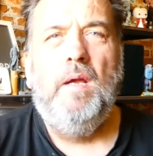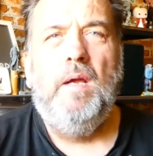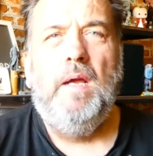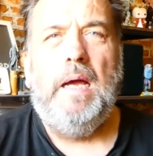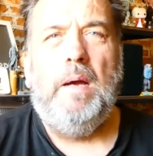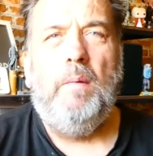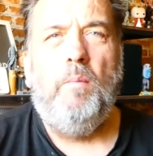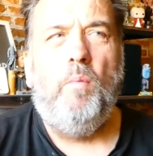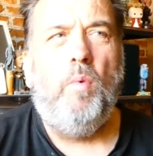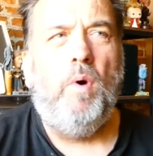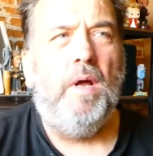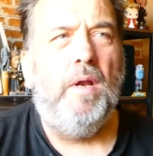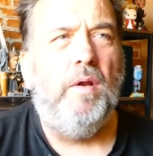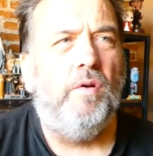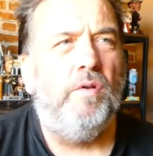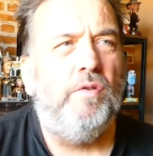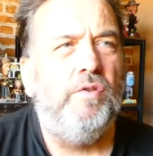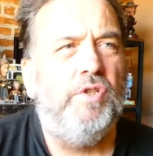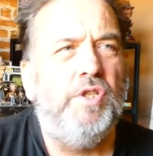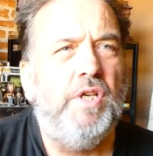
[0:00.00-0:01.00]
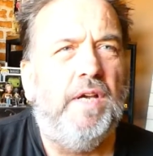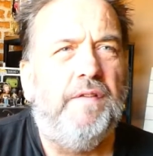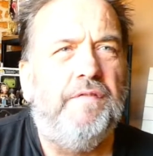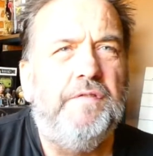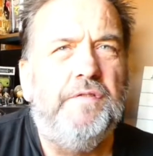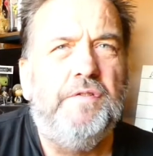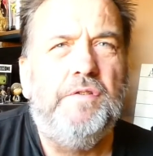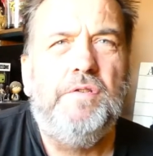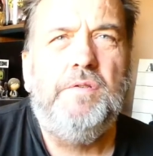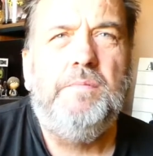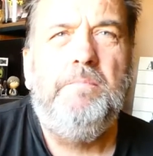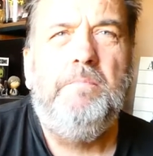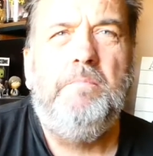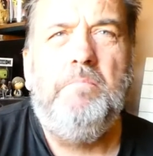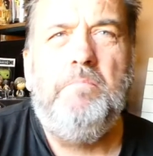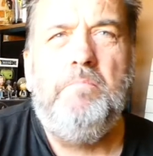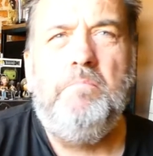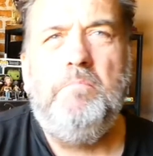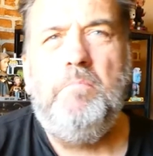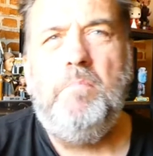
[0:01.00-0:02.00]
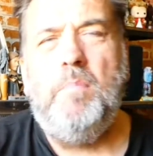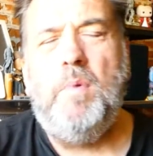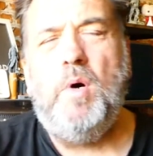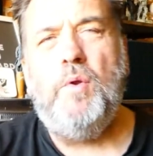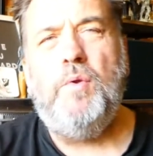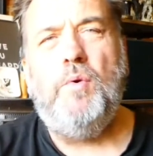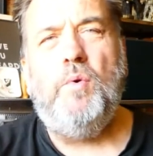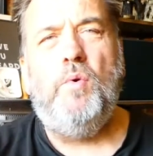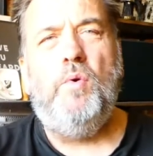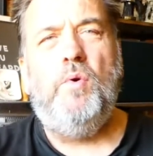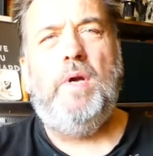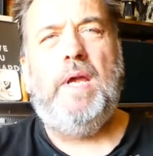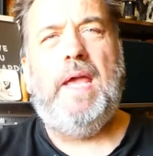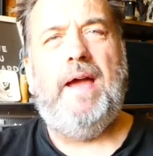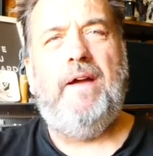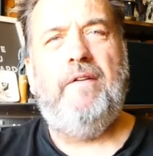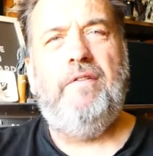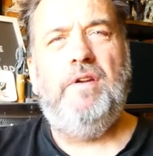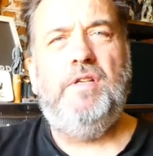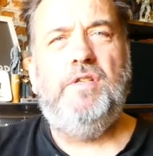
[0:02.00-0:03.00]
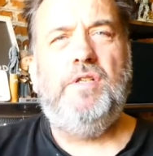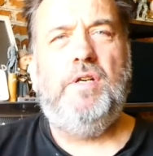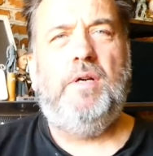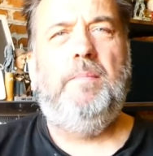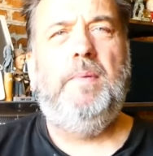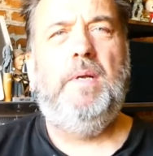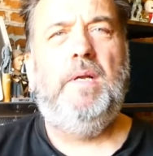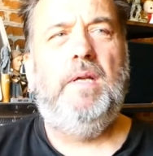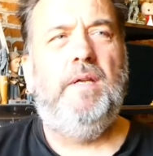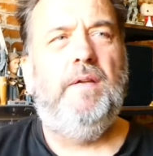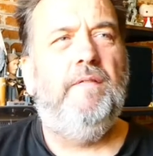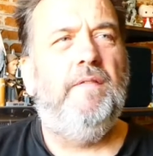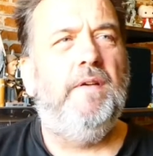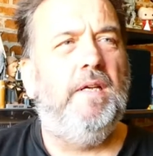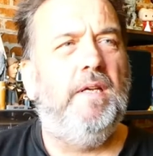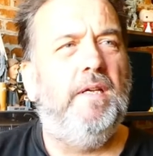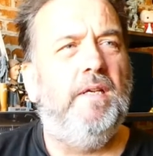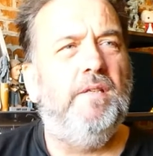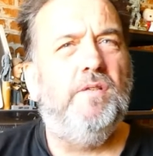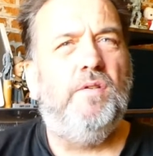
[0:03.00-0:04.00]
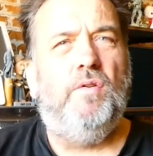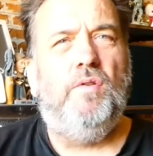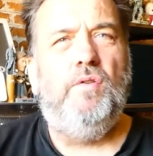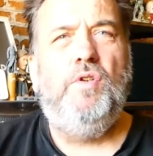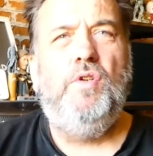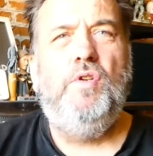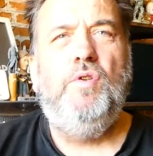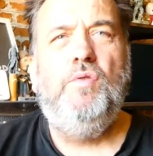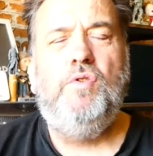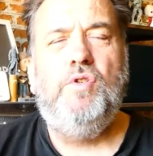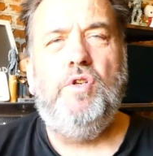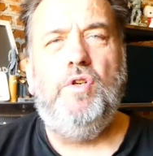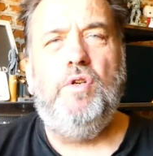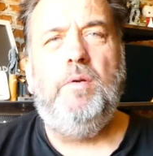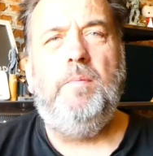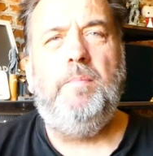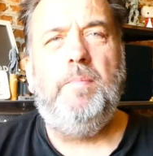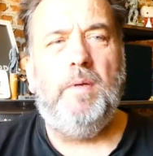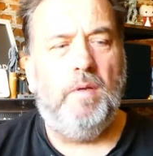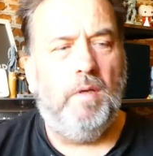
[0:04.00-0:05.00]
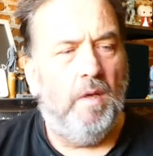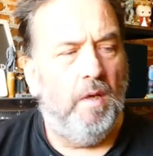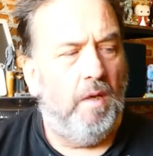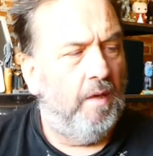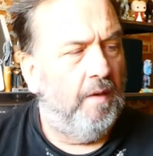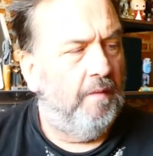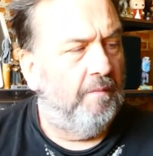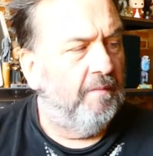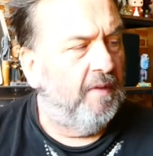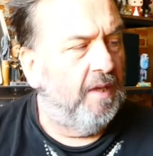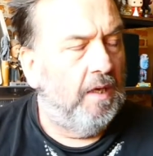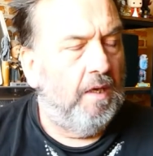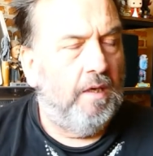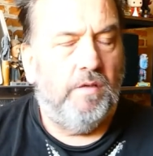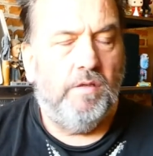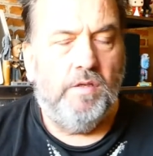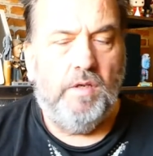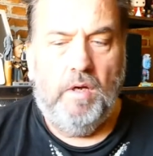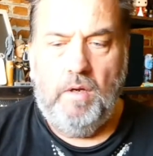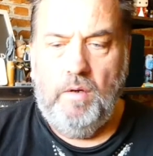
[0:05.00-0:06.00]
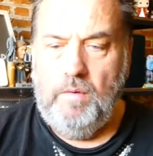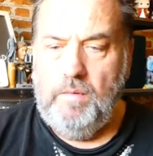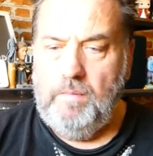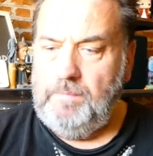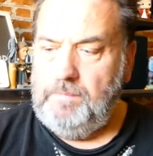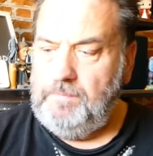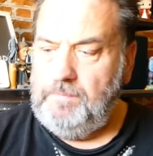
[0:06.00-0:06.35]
and one on Jeff's Model Garage, I believe it is, on YouTube. So